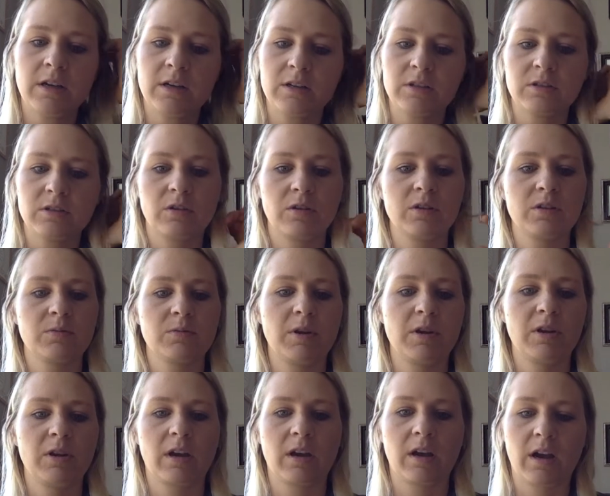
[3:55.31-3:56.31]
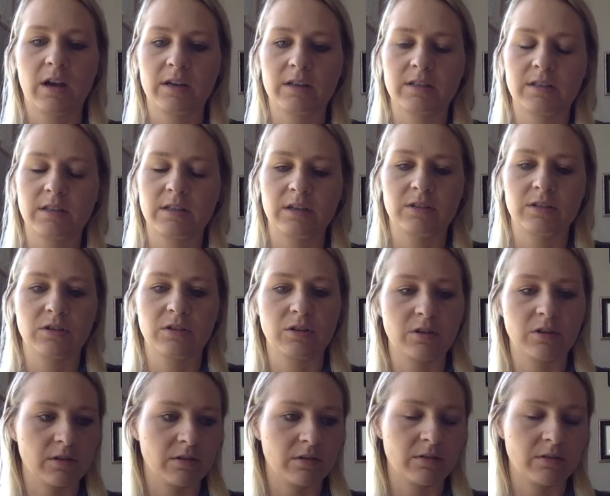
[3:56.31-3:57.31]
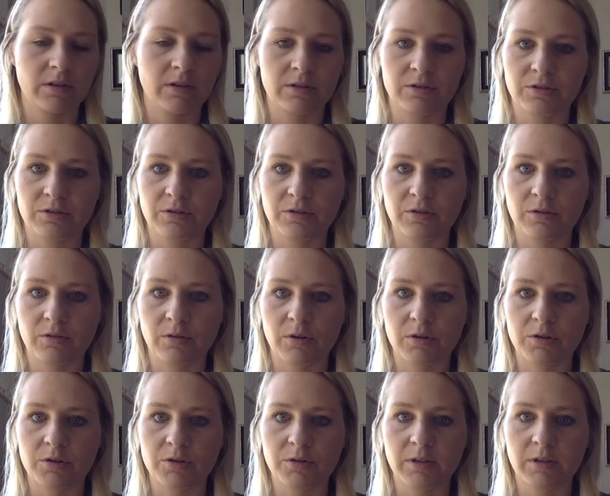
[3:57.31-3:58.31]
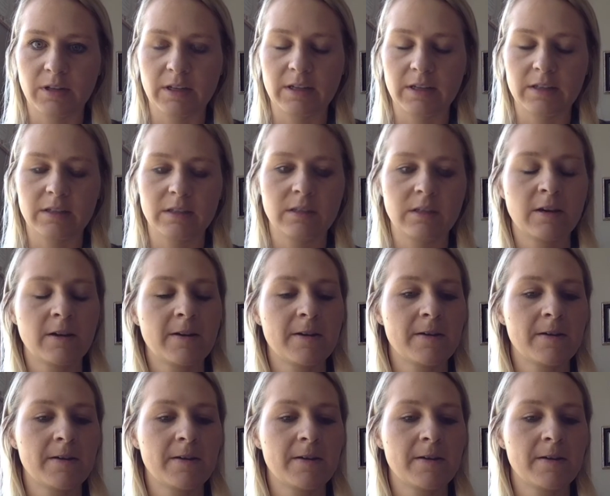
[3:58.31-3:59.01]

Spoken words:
So this way you can kind of stick to a certain grocery list.